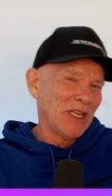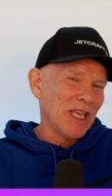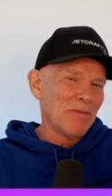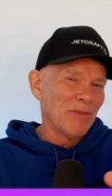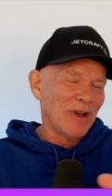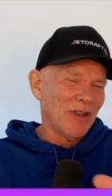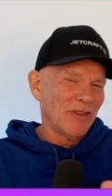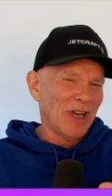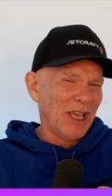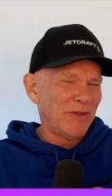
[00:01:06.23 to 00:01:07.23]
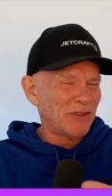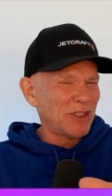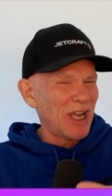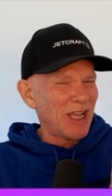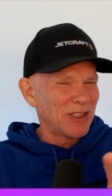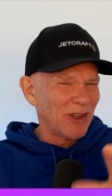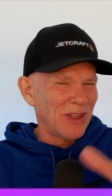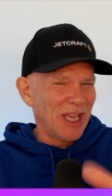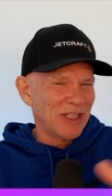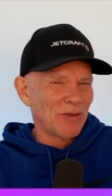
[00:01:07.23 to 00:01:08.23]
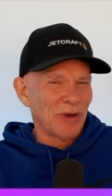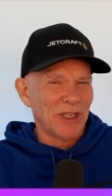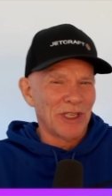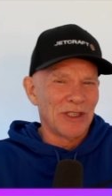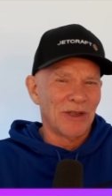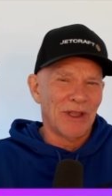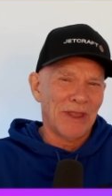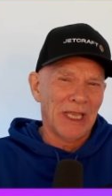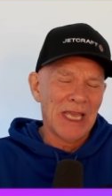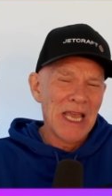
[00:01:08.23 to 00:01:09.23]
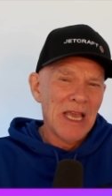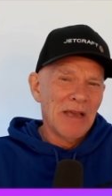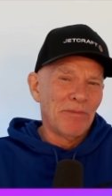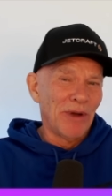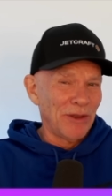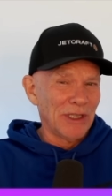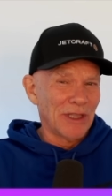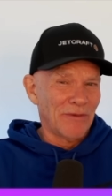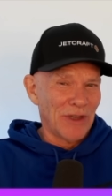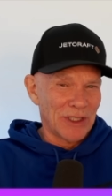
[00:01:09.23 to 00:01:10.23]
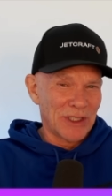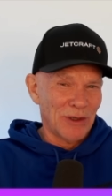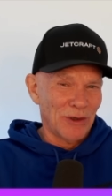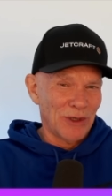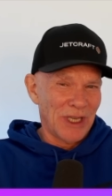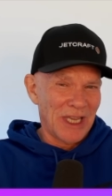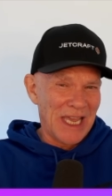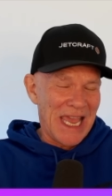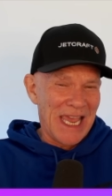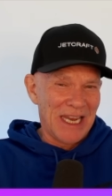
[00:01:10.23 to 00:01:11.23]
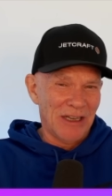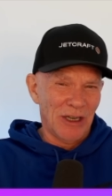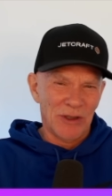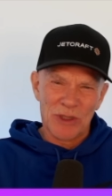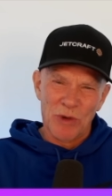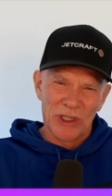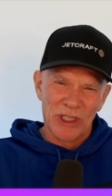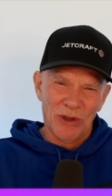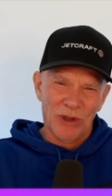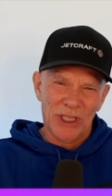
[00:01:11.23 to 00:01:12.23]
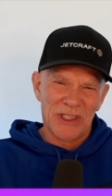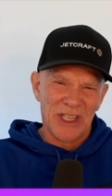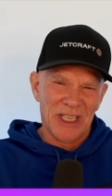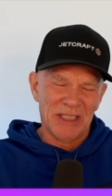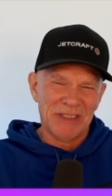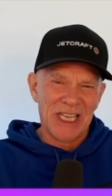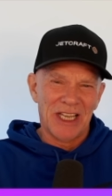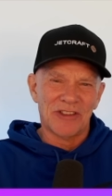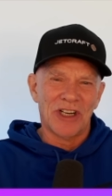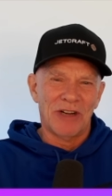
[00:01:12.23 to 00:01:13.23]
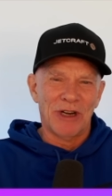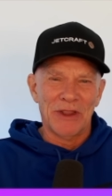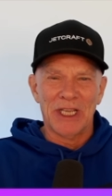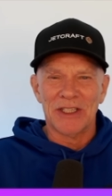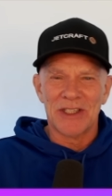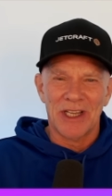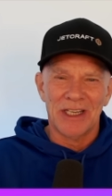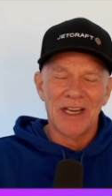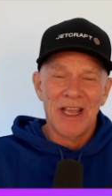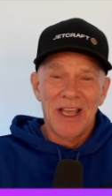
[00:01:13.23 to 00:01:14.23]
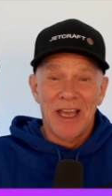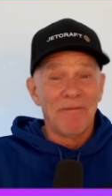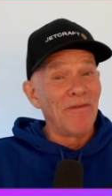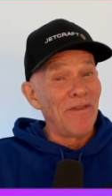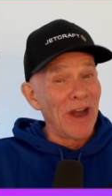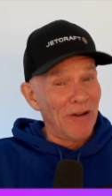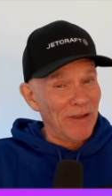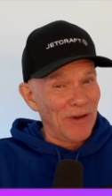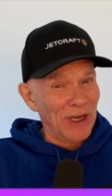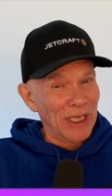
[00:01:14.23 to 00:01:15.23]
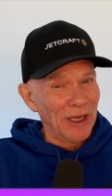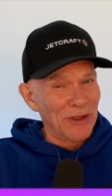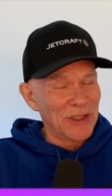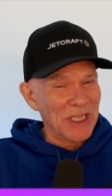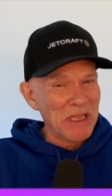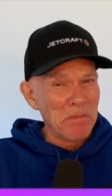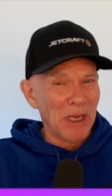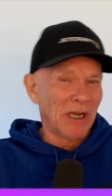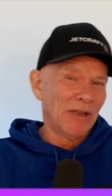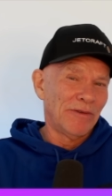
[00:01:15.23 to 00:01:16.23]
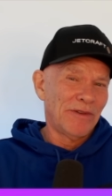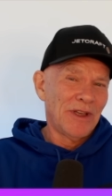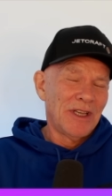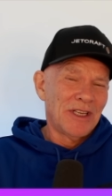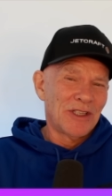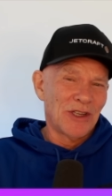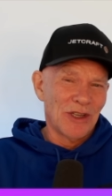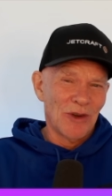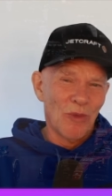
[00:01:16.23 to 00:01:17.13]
him on the left, just on the edge of what you can do, I think, both into the first corner, and Lewis watching all this thinking, yeah, I'll try it around the outside. Very, very close in the middle of turn